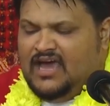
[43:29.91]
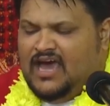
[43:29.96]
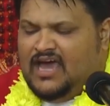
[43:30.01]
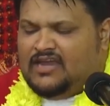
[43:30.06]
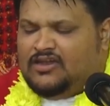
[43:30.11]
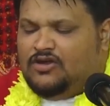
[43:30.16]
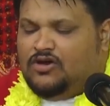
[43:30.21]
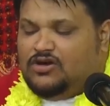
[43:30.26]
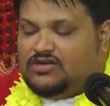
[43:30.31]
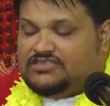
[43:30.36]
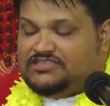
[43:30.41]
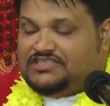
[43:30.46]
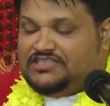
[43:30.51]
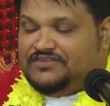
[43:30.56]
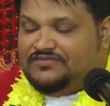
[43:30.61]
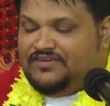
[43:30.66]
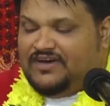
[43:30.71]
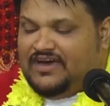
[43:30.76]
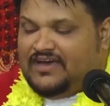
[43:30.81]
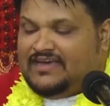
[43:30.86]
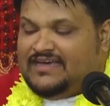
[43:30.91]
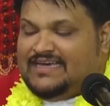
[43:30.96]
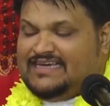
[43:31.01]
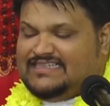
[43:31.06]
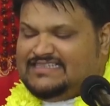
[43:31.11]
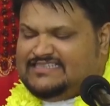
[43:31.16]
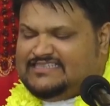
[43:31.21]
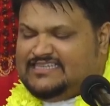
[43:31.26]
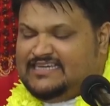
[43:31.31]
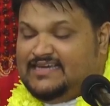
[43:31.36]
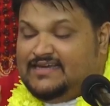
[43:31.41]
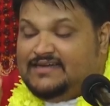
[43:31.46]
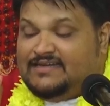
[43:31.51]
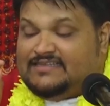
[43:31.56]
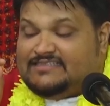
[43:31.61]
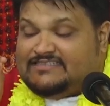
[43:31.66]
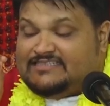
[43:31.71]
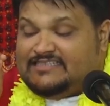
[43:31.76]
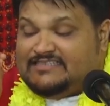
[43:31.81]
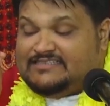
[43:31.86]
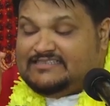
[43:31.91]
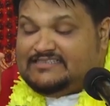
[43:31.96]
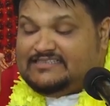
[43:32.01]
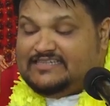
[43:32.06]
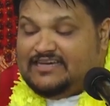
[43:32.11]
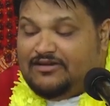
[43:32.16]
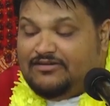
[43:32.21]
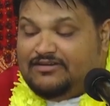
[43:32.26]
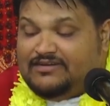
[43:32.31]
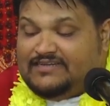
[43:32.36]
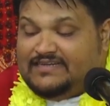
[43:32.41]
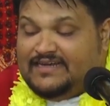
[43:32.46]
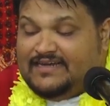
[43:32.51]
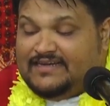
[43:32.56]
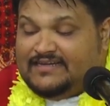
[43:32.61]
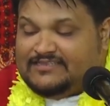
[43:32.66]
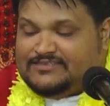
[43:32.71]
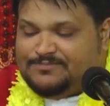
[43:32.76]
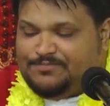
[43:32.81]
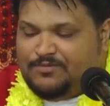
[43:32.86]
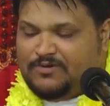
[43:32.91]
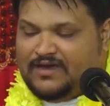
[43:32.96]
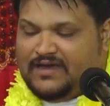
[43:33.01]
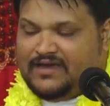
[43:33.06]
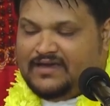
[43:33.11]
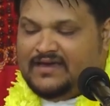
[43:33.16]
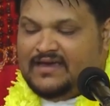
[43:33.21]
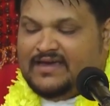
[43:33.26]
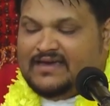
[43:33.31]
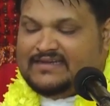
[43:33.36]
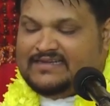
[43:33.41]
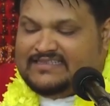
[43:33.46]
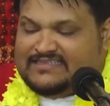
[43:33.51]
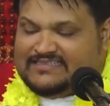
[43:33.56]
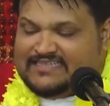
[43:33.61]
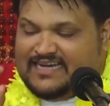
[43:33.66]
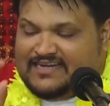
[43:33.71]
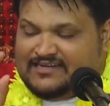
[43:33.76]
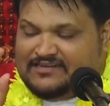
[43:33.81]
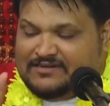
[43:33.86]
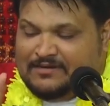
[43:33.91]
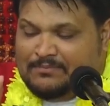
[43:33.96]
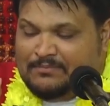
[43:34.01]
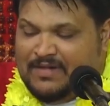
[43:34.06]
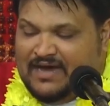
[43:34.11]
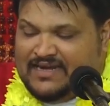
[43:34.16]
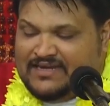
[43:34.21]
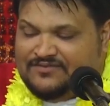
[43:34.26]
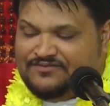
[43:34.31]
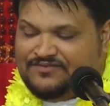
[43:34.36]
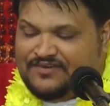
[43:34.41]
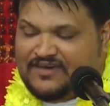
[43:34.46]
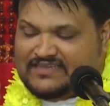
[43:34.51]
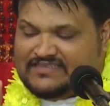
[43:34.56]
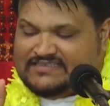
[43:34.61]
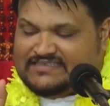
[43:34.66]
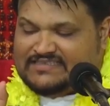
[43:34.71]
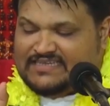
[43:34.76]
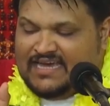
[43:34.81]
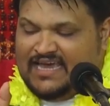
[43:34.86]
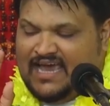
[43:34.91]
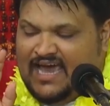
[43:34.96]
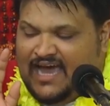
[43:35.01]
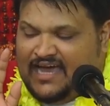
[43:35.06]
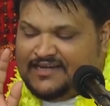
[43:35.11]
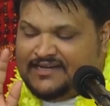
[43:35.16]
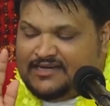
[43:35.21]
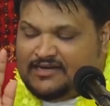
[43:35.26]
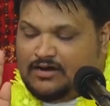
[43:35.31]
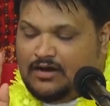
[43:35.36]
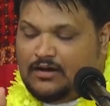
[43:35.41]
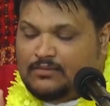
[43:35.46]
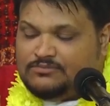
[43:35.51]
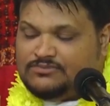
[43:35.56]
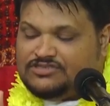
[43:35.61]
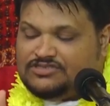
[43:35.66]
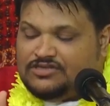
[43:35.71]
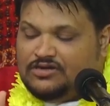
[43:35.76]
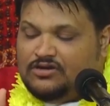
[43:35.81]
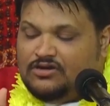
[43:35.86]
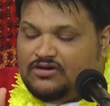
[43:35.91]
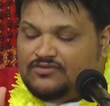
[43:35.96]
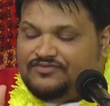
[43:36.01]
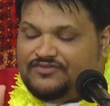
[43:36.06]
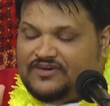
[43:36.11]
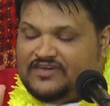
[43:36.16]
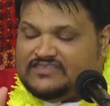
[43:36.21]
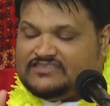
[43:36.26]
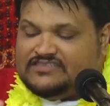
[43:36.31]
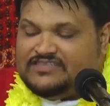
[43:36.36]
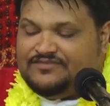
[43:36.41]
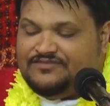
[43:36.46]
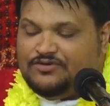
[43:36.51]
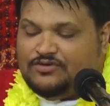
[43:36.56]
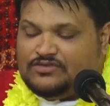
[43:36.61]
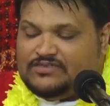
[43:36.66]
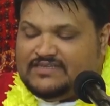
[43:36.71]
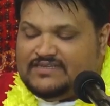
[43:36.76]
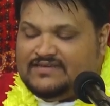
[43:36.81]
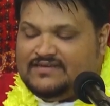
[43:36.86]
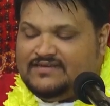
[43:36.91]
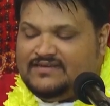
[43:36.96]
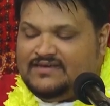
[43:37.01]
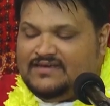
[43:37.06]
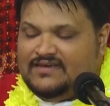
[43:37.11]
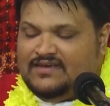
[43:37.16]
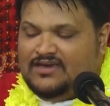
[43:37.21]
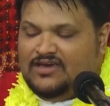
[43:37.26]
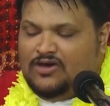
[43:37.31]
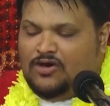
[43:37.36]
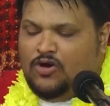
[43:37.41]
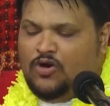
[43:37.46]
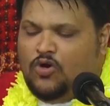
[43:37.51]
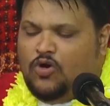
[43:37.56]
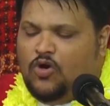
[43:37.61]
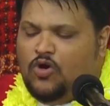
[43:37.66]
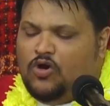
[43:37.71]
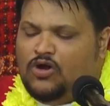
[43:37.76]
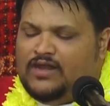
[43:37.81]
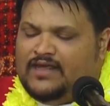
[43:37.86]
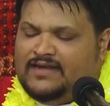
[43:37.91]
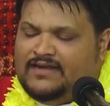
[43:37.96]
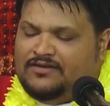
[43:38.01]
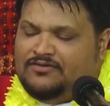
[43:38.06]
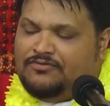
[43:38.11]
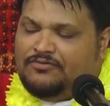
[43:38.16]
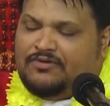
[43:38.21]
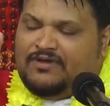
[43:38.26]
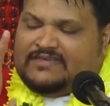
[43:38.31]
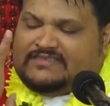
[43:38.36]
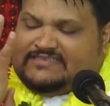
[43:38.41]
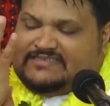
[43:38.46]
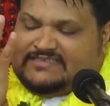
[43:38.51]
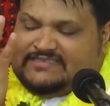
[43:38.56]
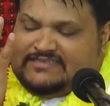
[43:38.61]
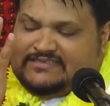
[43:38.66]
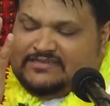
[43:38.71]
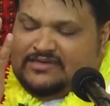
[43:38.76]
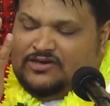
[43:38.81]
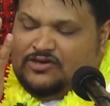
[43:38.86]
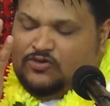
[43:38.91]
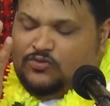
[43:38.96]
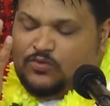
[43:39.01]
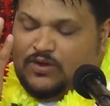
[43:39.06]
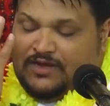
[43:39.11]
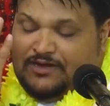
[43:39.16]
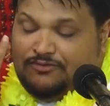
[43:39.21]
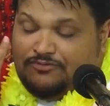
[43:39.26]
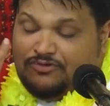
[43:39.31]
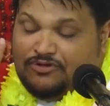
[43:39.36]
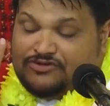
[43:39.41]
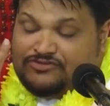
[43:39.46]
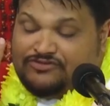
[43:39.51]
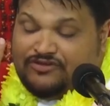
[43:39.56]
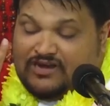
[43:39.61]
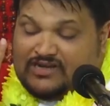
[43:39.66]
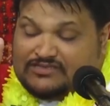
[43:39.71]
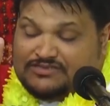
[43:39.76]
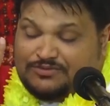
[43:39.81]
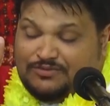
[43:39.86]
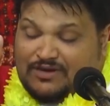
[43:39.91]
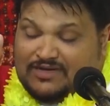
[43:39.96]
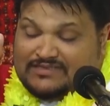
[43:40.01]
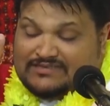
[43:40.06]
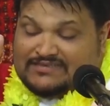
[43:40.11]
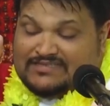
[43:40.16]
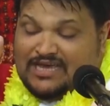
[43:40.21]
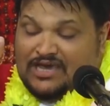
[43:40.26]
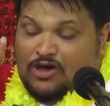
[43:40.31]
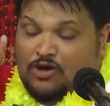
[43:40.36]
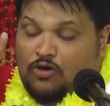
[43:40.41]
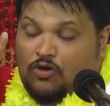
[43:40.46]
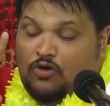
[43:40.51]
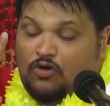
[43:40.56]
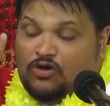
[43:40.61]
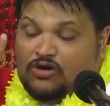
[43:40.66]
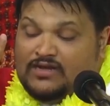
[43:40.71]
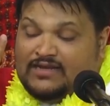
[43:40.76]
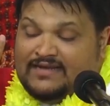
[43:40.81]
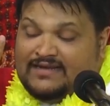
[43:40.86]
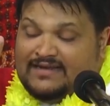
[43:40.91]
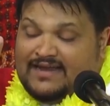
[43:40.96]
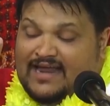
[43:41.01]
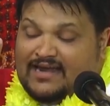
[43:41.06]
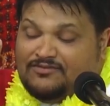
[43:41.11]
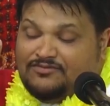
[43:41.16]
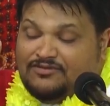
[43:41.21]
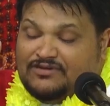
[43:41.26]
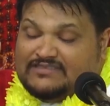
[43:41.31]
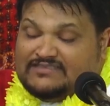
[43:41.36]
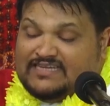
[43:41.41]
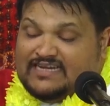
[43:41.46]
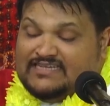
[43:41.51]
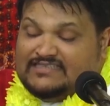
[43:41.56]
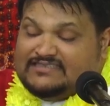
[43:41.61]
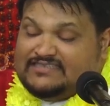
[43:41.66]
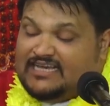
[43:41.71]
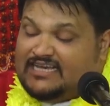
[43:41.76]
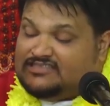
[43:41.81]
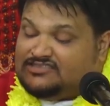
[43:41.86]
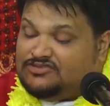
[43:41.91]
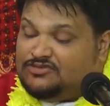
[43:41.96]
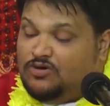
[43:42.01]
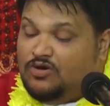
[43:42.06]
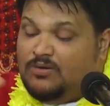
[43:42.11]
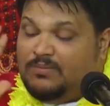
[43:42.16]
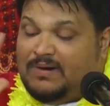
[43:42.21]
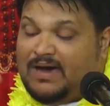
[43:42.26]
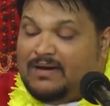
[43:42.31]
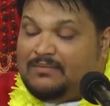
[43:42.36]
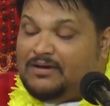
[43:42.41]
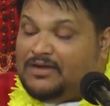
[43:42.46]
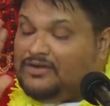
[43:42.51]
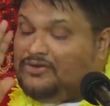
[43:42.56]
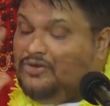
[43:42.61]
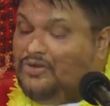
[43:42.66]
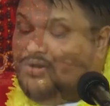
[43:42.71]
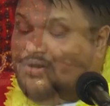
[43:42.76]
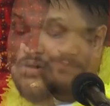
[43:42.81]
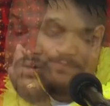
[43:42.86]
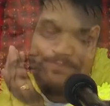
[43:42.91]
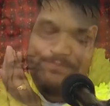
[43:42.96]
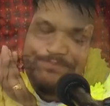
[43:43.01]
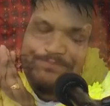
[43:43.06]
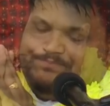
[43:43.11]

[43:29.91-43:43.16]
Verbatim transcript: And Lord Shiva, seeing the sincerity in his prayer, decided to manifest and he comes to look for his devotee, holding the wrist where the Rudraksh was, holding that wrist and he says, No, Baba, no.